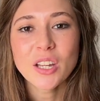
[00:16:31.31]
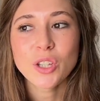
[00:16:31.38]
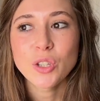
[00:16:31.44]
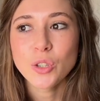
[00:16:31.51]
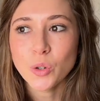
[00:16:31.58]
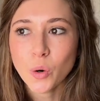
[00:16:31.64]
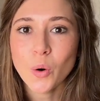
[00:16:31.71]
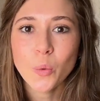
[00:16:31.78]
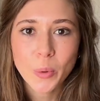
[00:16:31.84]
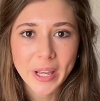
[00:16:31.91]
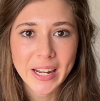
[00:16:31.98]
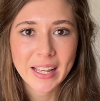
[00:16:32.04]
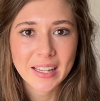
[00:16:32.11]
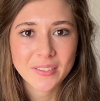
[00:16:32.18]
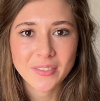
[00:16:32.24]
your
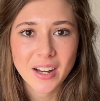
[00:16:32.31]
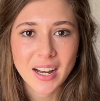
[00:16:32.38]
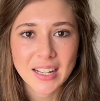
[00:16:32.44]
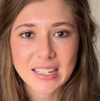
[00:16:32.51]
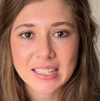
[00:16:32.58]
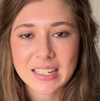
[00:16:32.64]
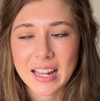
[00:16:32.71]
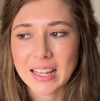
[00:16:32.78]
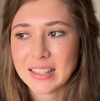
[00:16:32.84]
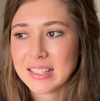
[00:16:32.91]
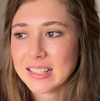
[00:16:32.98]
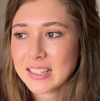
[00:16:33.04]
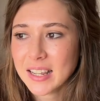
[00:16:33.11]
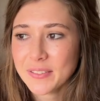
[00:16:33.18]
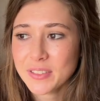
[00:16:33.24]
wedding advice, like the
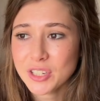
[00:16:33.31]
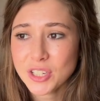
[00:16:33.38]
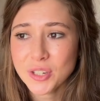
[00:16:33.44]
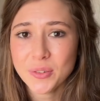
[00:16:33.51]
stuff that